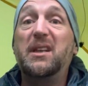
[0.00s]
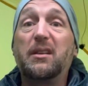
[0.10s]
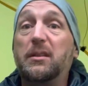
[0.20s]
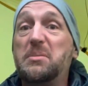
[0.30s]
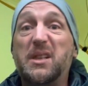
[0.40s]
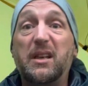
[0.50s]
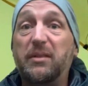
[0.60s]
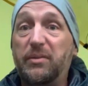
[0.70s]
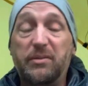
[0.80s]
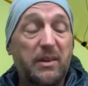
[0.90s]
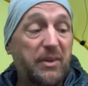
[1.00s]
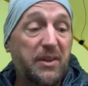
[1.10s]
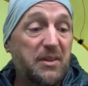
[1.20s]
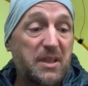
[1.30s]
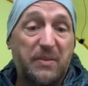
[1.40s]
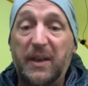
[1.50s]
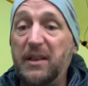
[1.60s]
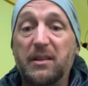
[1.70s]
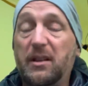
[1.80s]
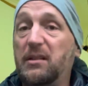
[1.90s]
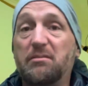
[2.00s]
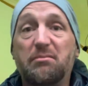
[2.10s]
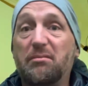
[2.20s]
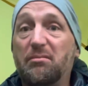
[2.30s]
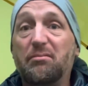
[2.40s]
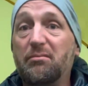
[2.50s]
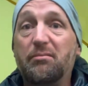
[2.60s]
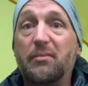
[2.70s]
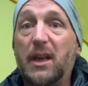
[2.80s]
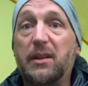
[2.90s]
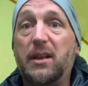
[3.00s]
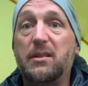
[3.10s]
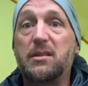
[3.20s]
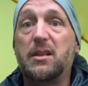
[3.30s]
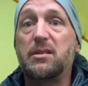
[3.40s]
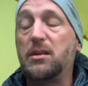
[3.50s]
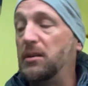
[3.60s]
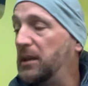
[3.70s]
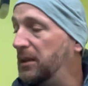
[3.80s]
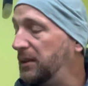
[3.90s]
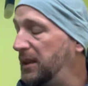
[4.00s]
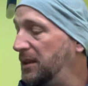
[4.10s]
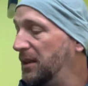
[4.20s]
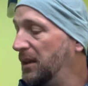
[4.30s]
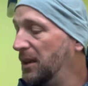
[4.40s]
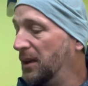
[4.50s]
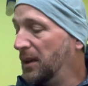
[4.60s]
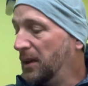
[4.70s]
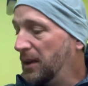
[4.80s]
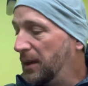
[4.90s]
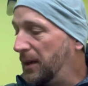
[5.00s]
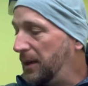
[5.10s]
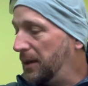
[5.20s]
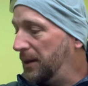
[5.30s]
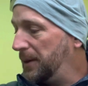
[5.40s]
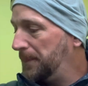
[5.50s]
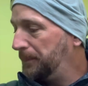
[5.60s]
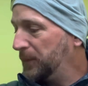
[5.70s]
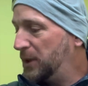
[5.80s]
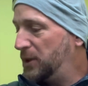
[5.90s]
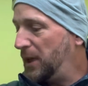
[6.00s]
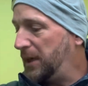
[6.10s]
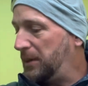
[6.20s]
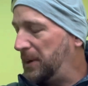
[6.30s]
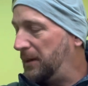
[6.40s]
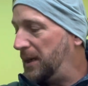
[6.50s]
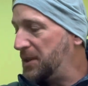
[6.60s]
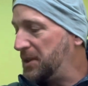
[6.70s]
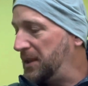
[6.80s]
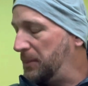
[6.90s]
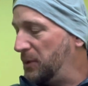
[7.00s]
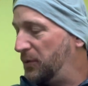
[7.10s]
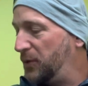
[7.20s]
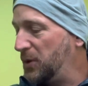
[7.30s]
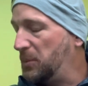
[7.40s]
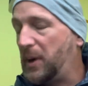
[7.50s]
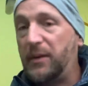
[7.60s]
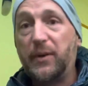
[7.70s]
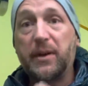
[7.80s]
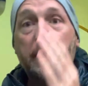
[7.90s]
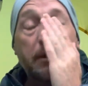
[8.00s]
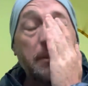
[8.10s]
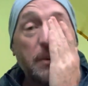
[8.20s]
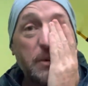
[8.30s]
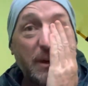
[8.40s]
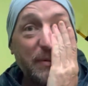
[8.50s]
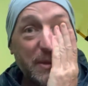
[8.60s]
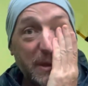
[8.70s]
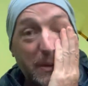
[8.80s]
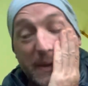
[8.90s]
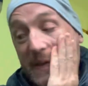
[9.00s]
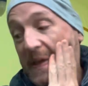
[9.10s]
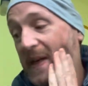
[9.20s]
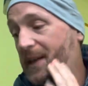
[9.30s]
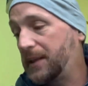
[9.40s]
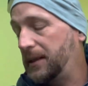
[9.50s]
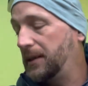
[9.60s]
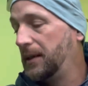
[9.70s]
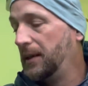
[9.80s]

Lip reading: and I'm safe, everything's fine, and that's all I really need. We were chatting away last night about food and whatever. I was obviously quite tired. I